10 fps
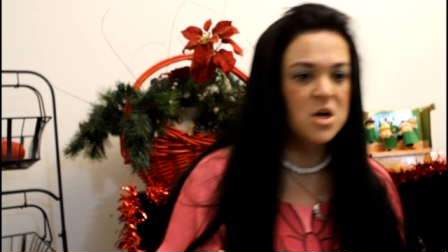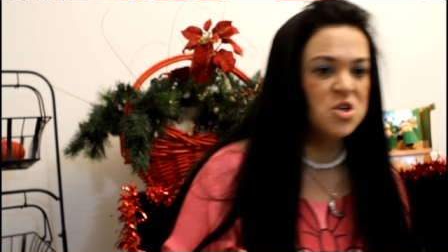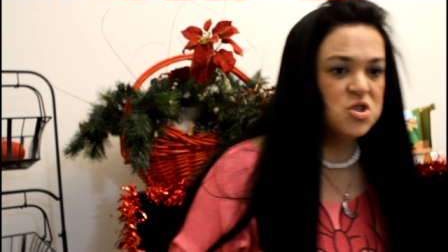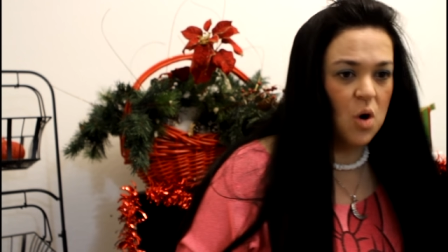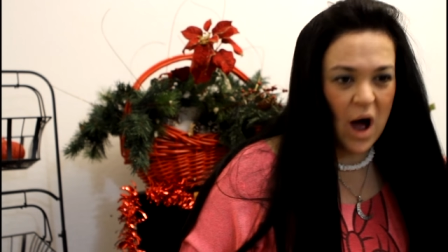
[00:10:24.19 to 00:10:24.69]

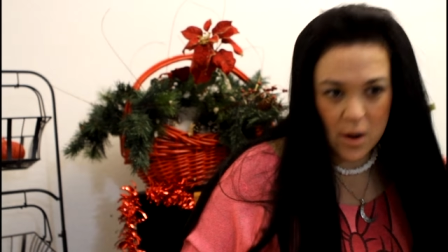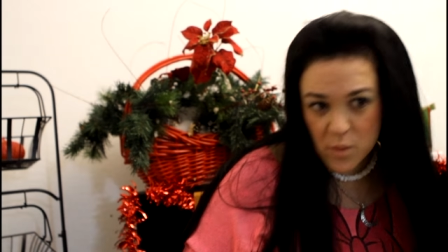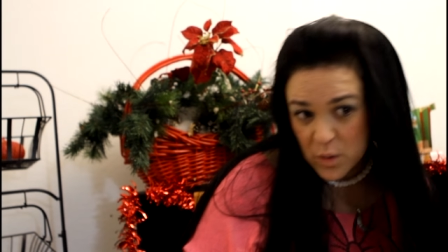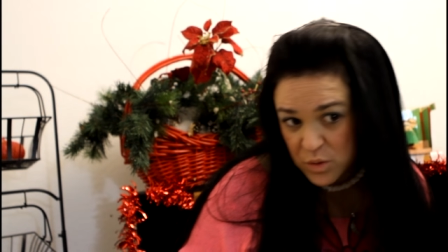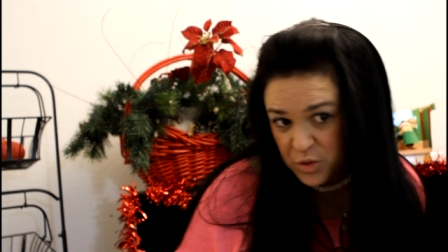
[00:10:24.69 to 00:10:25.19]
So I
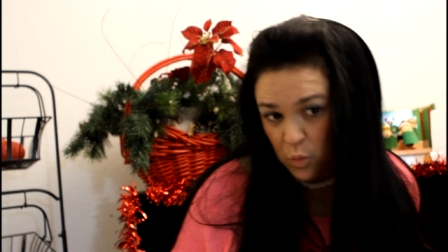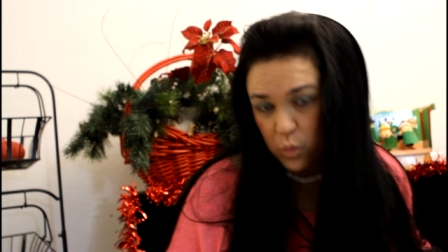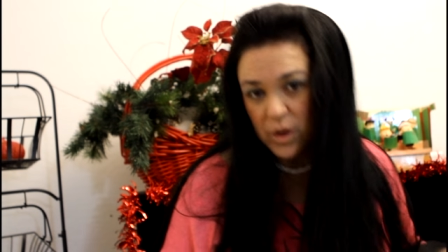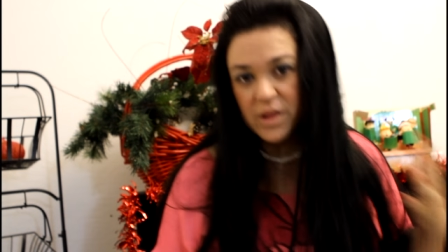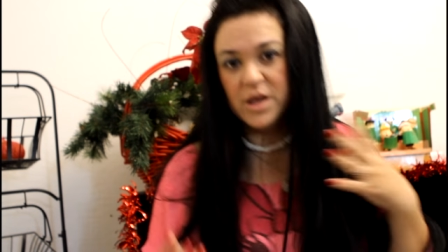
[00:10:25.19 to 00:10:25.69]
went with a
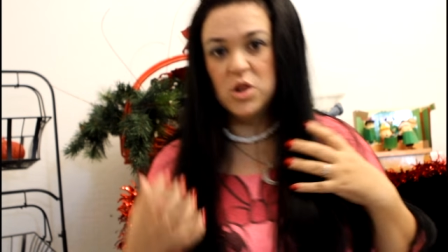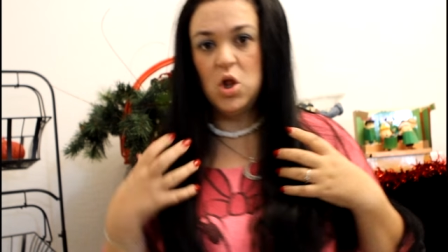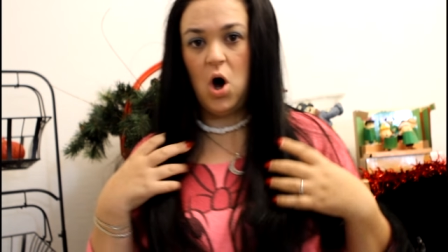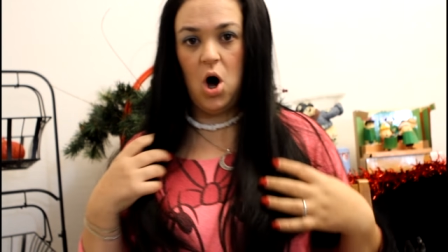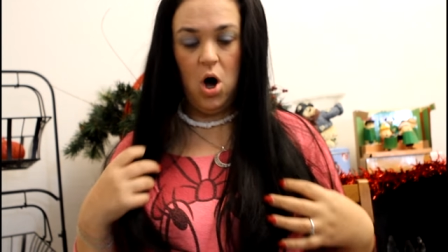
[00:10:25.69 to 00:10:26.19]
really
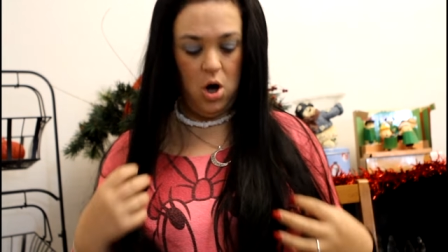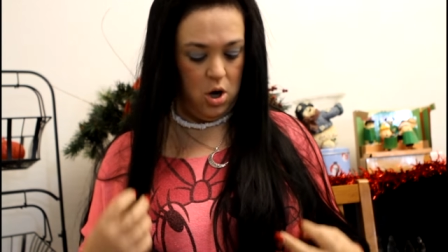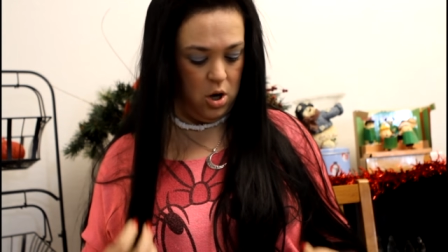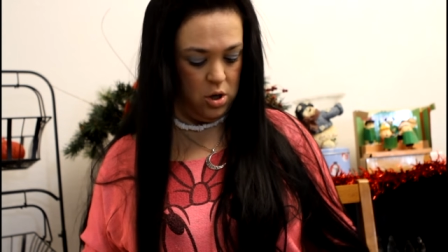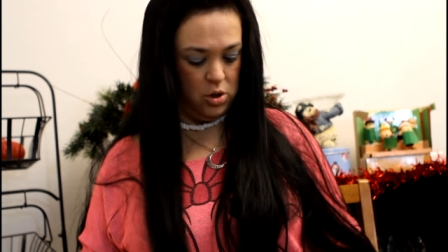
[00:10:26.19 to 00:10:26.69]

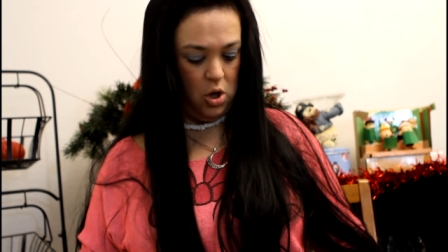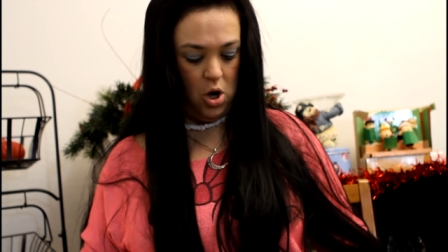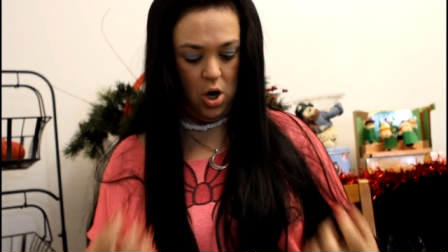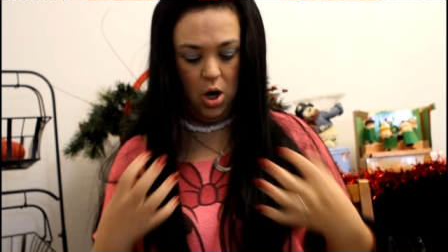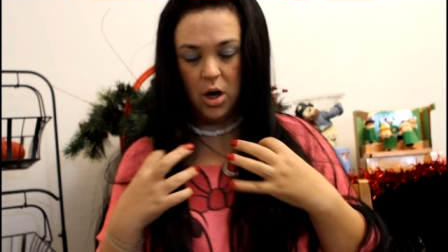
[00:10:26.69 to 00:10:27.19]
long,
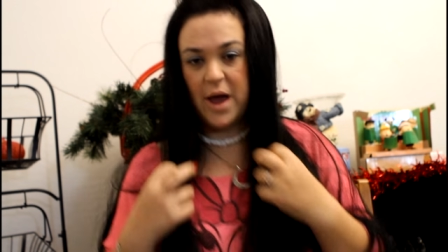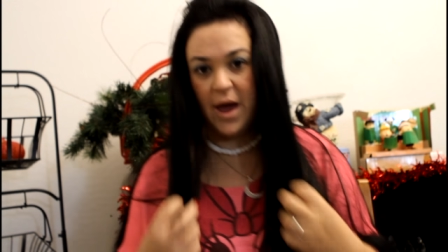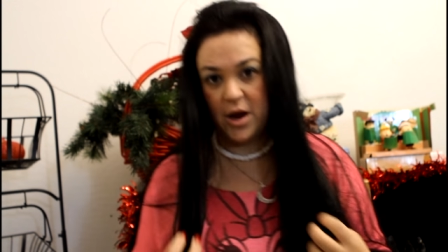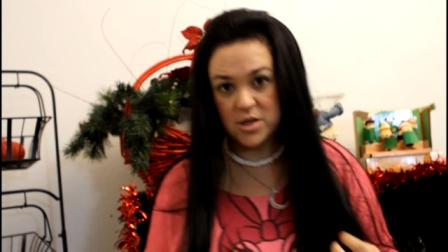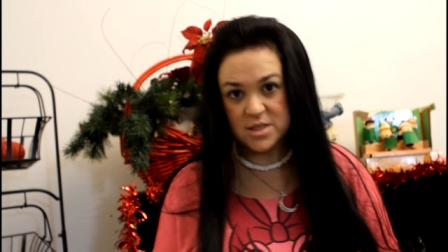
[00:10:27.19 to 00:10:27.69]
long
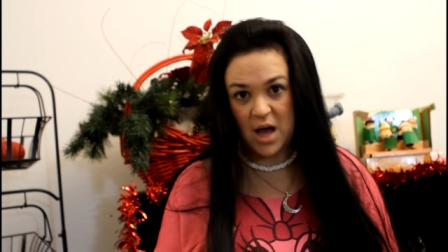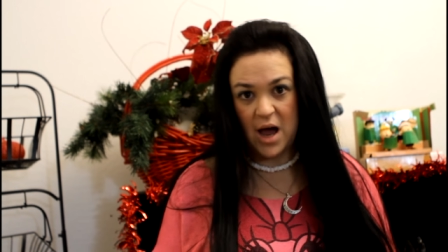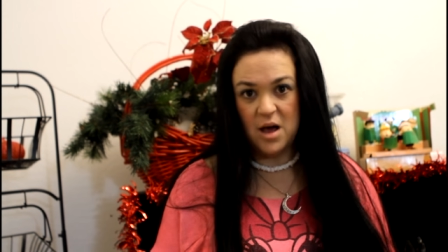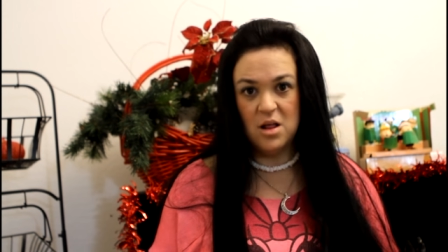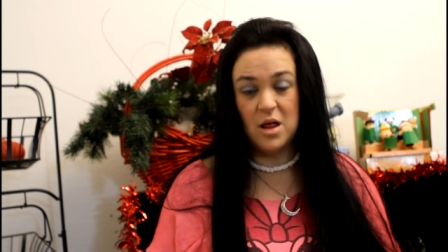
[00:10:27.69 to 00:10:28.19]

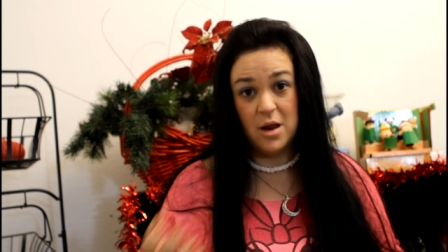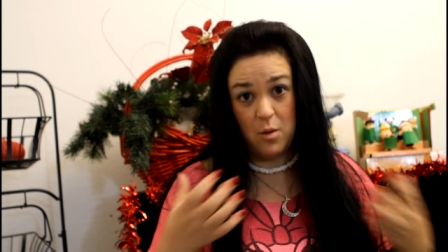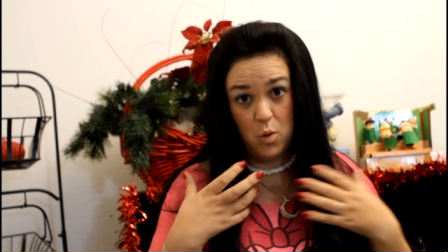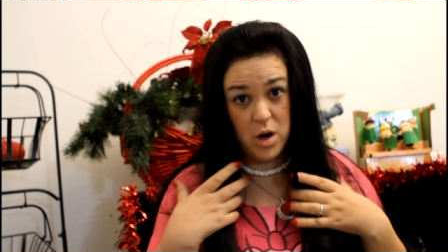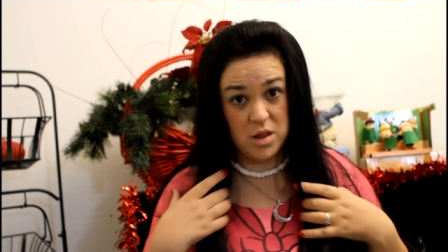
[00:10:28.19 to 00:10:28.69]
hairstyle, and um,
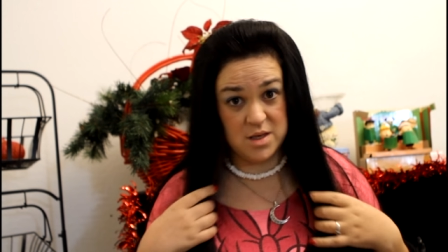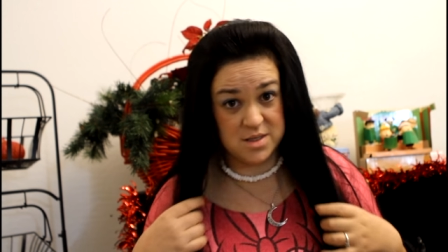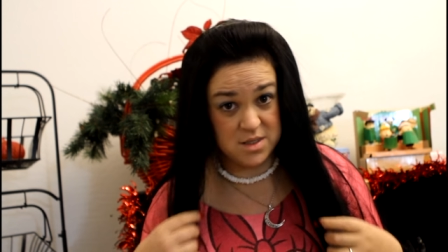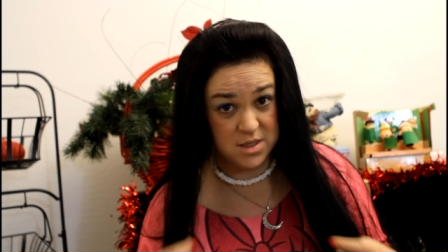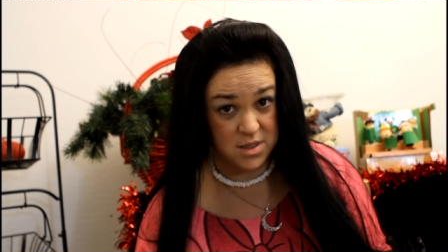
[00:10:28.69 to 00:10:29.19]
I'm wearing
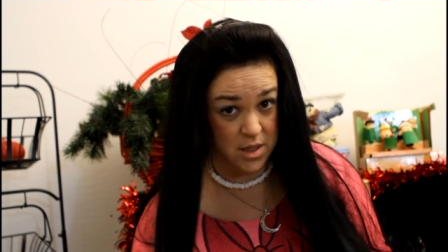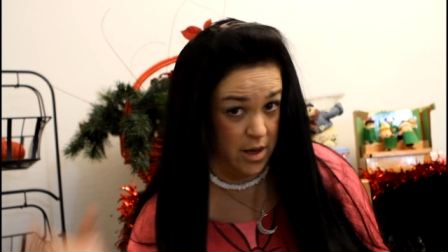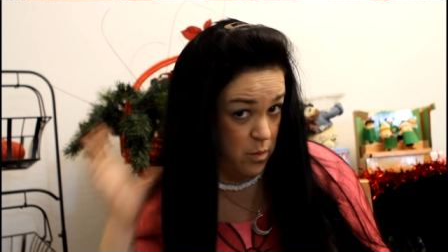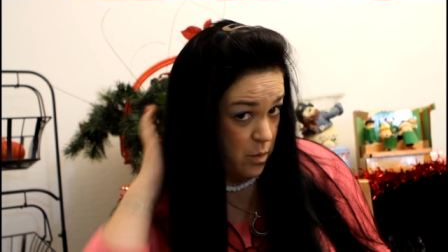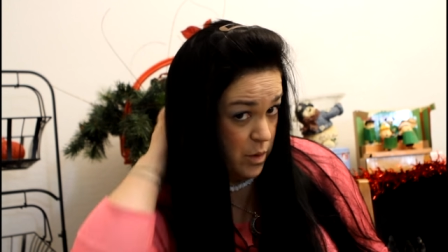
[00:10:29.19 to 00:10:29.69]
this to
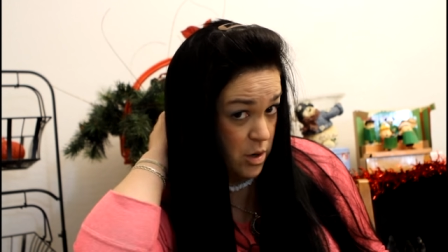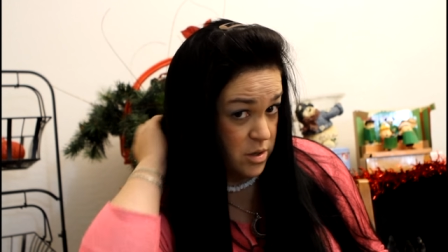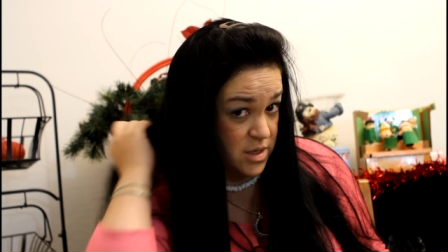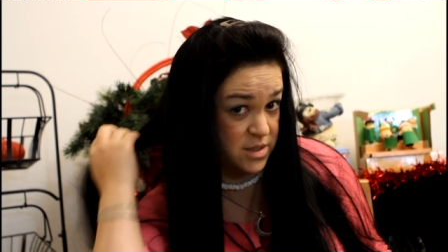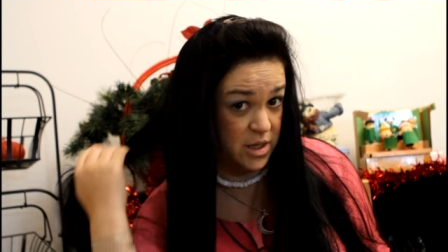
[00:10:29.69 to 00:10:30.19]
Disneyland when we go to
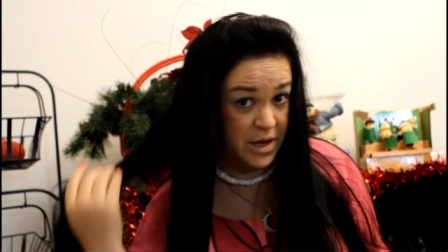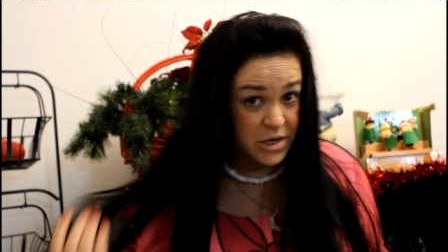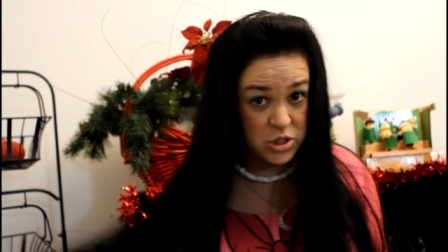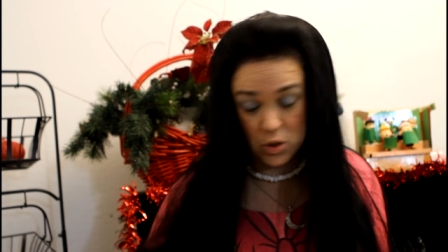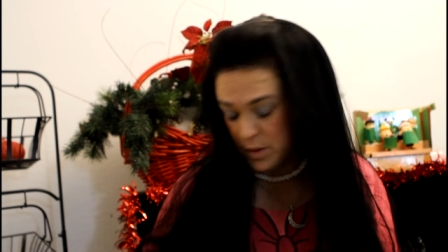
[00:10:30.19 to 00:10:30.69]
Disneyland
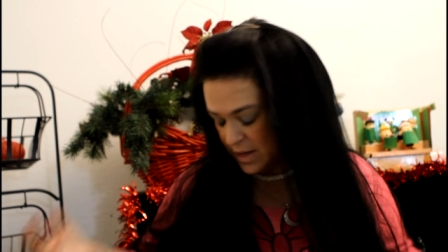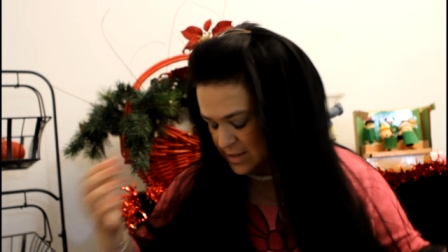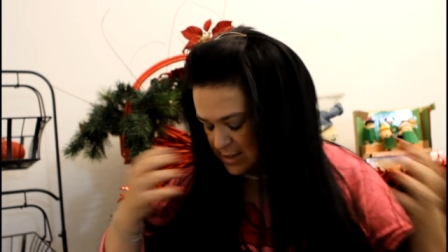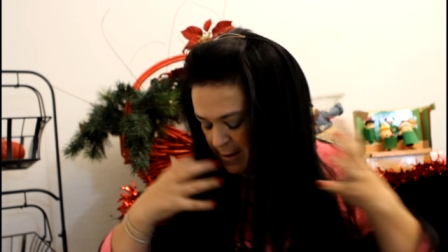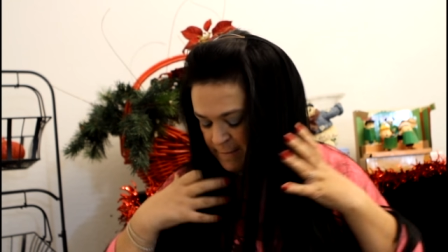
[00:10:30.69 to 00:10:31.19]
in two weeks.